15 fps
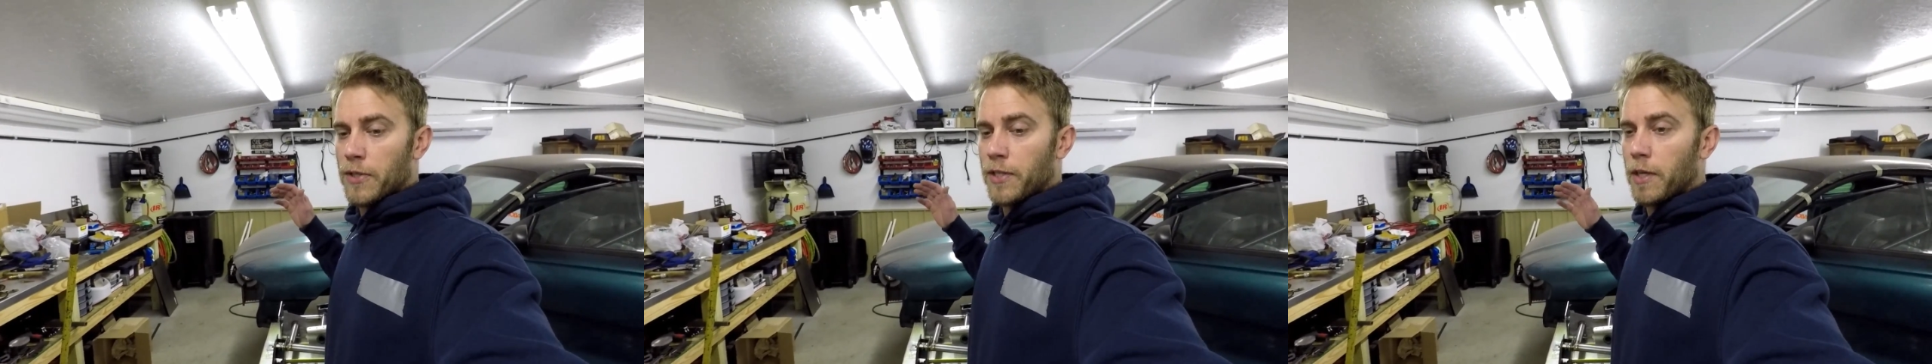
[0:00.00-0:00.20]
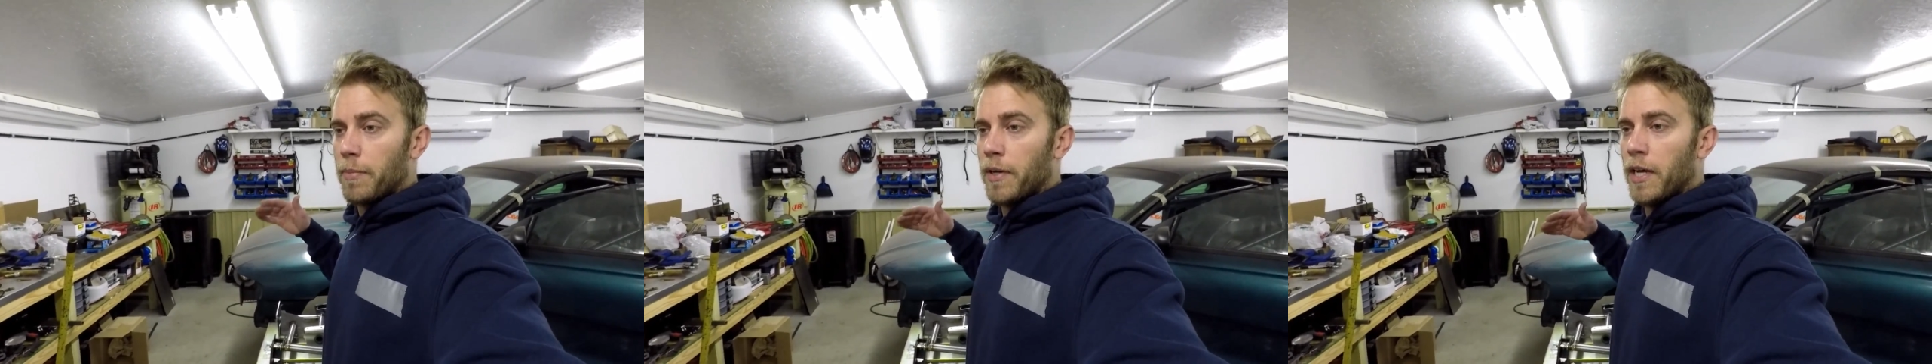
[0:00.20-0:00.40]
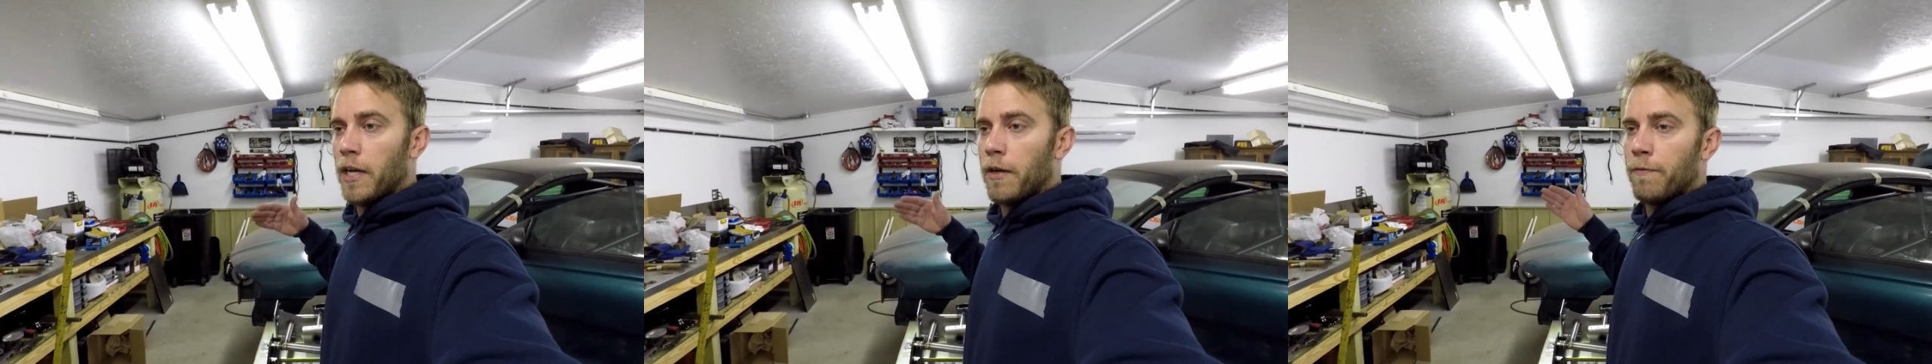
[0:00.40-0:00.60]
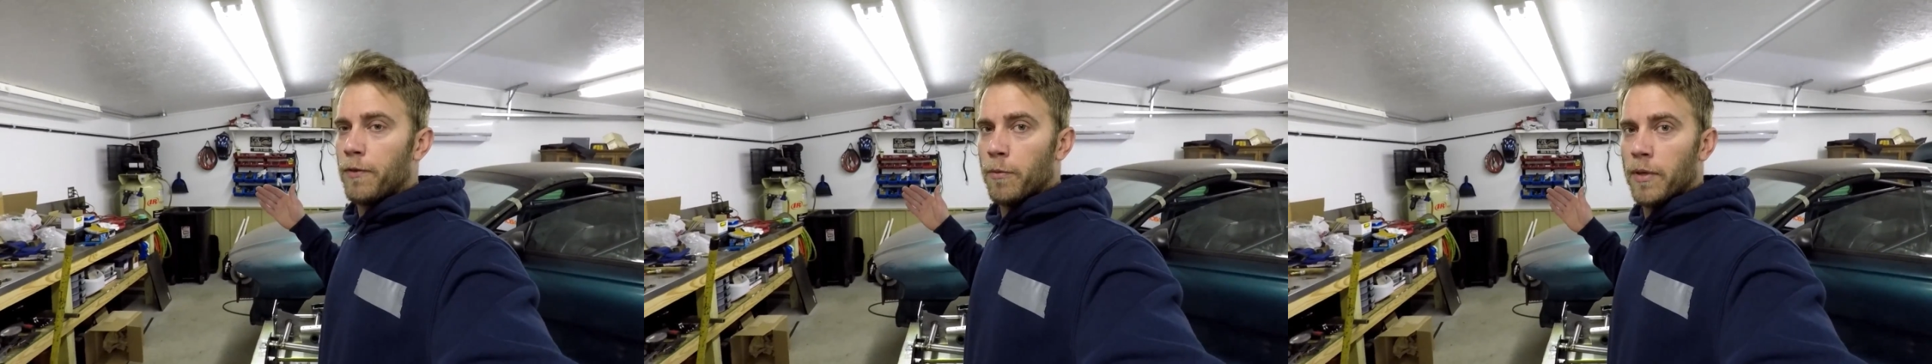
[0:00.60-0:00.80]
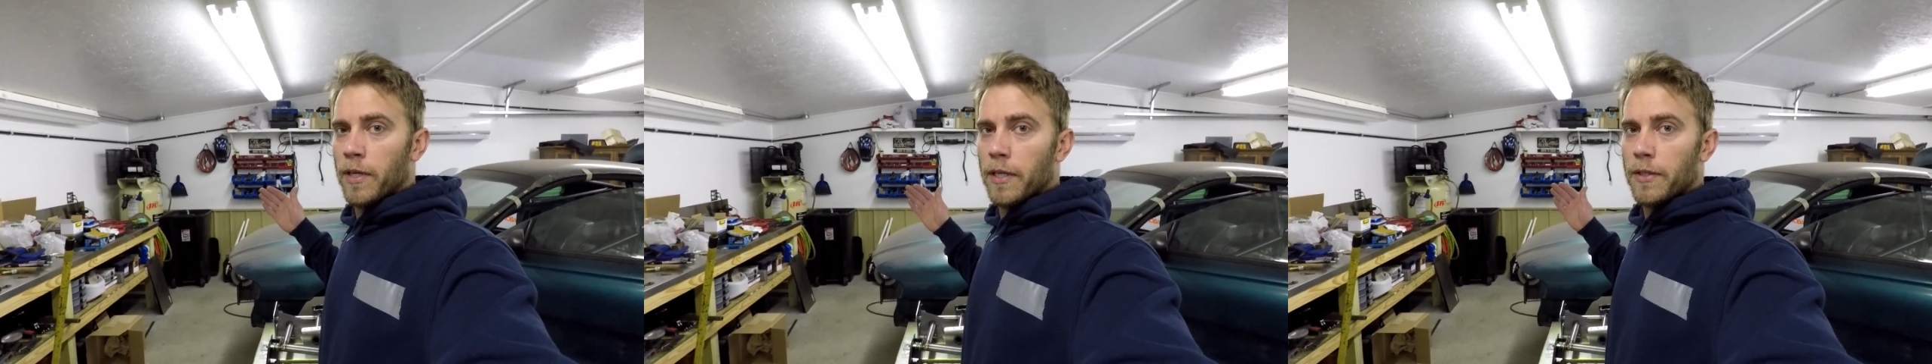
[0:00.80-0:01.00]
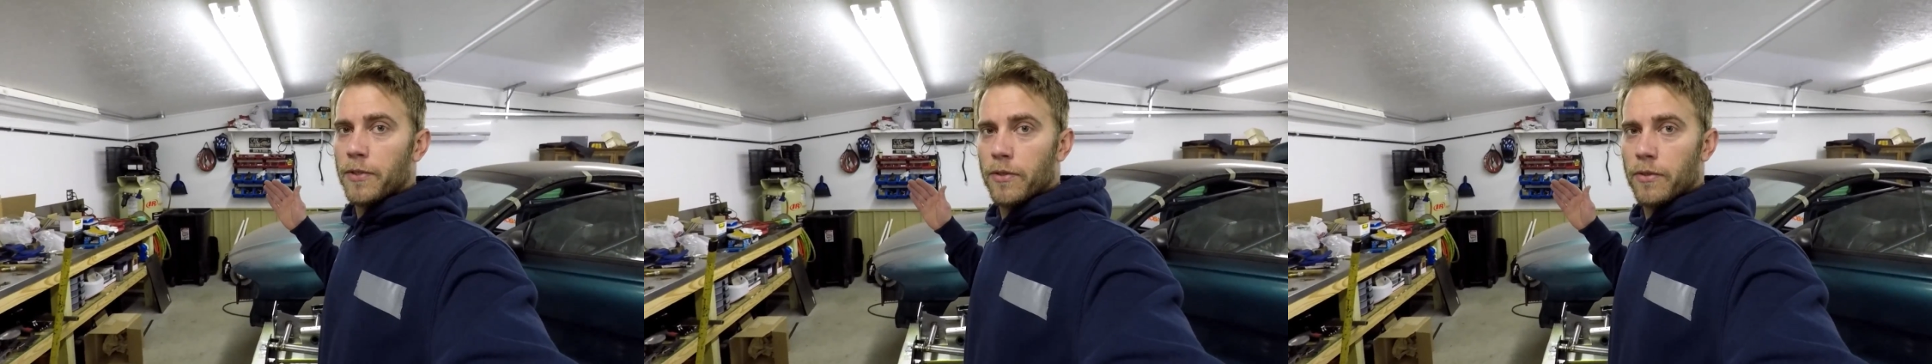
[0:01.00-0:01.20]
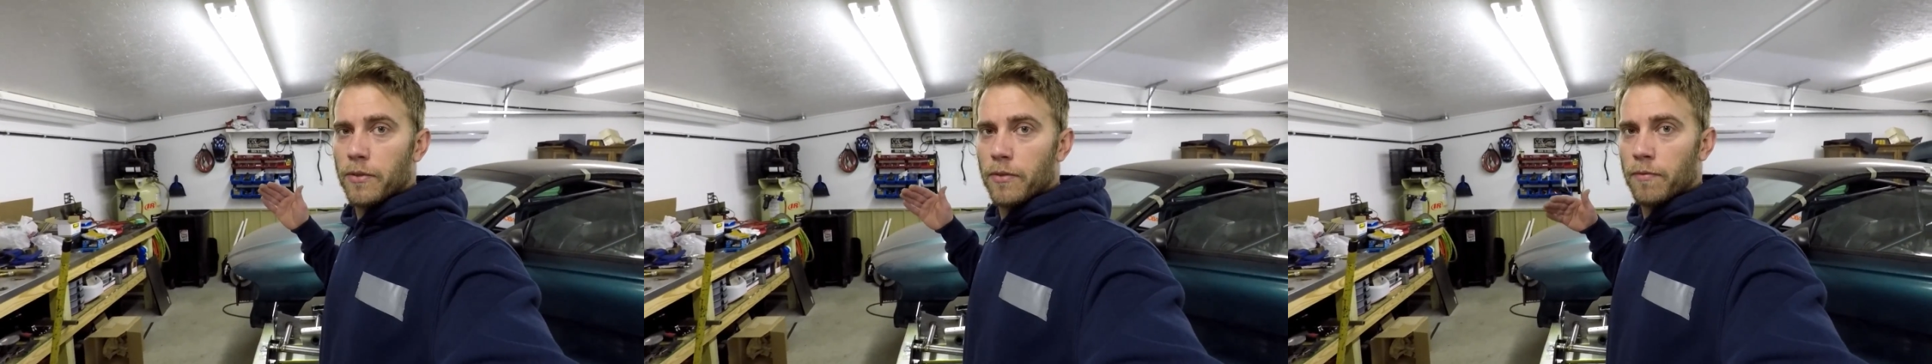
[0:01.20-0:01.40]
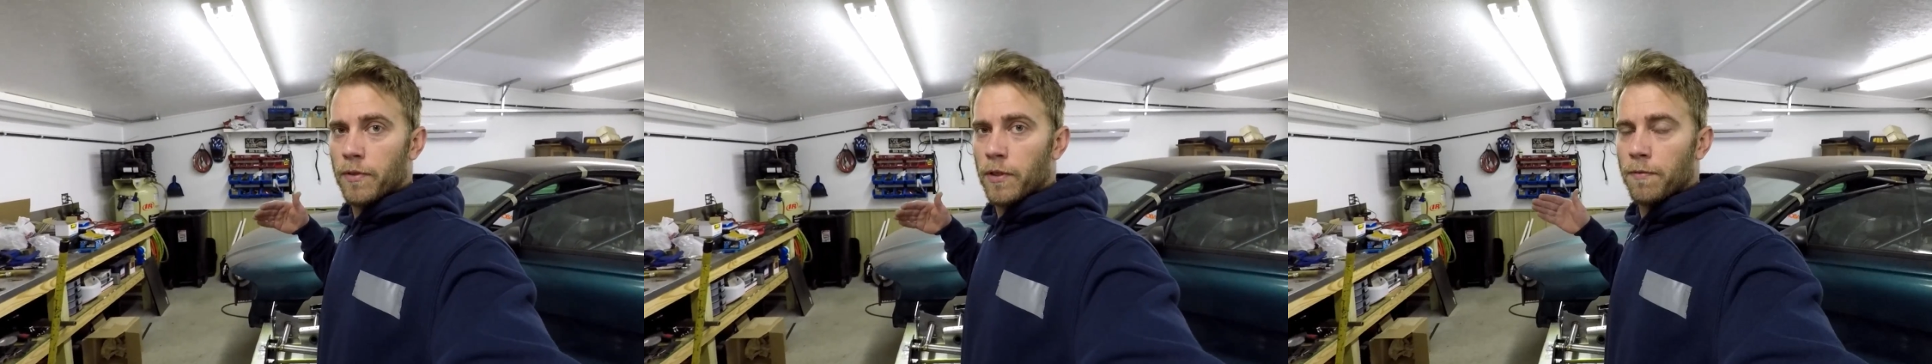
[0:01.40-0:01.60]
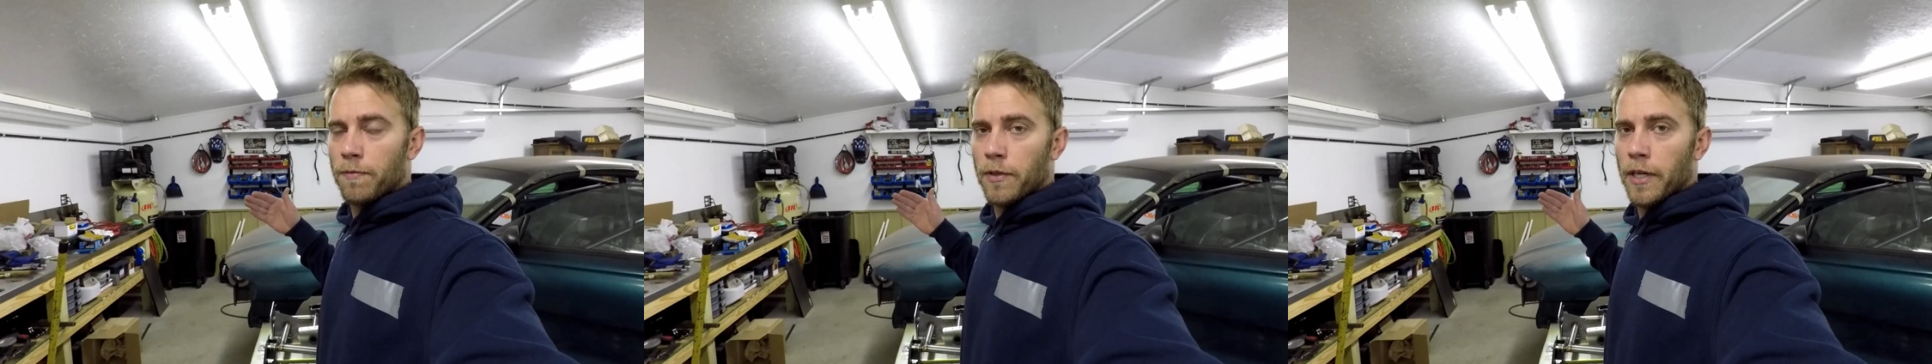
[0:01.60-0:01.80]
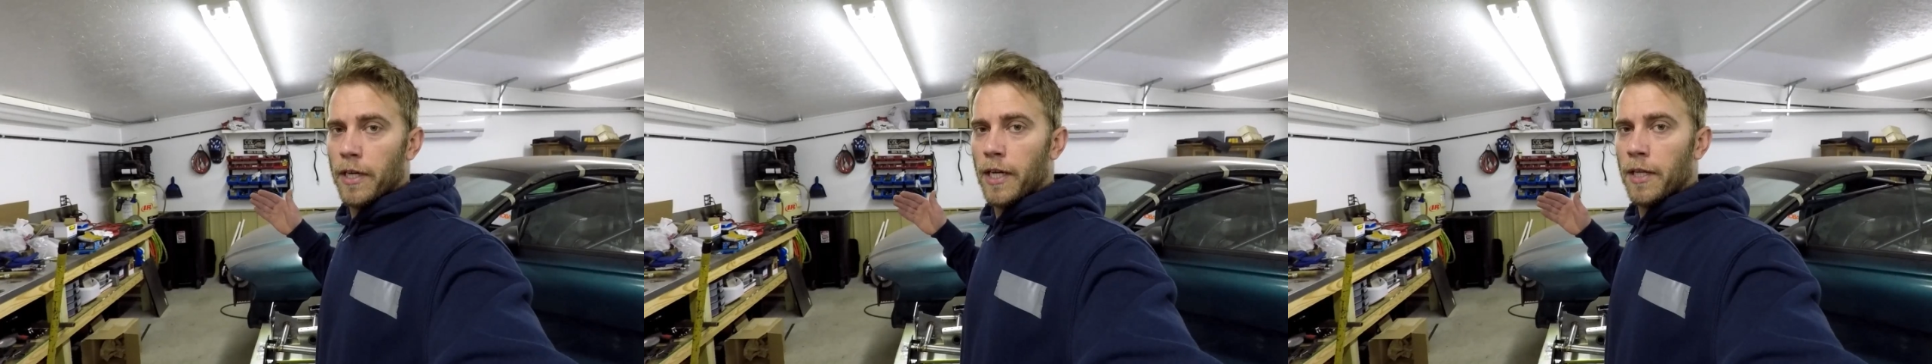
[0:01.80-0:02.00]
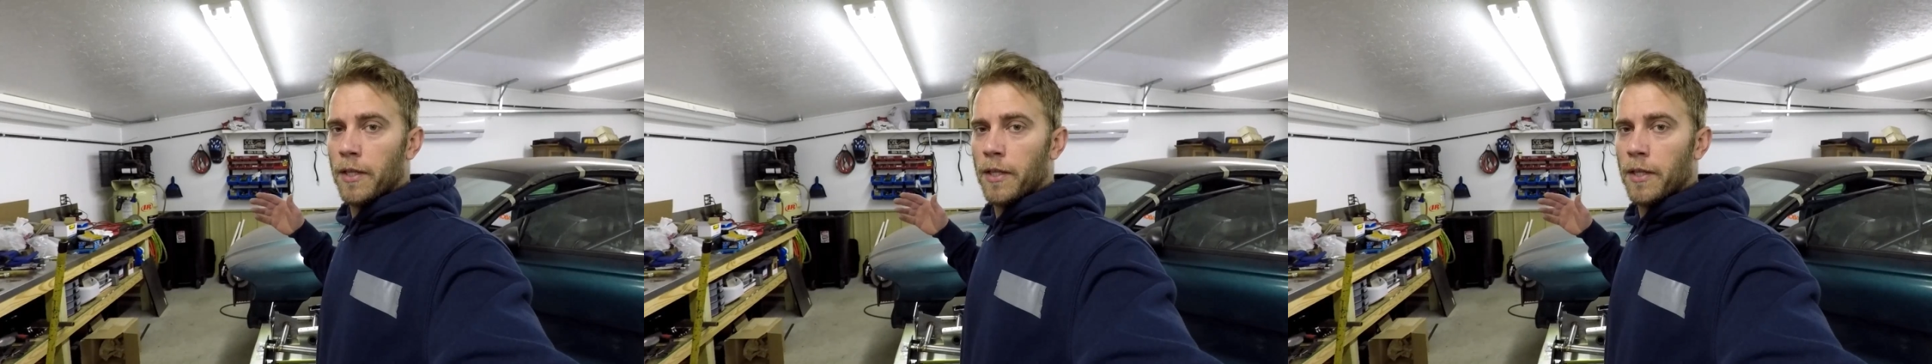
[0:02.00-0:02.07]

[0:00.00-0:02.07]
to skip ahead a few minutes, feel free.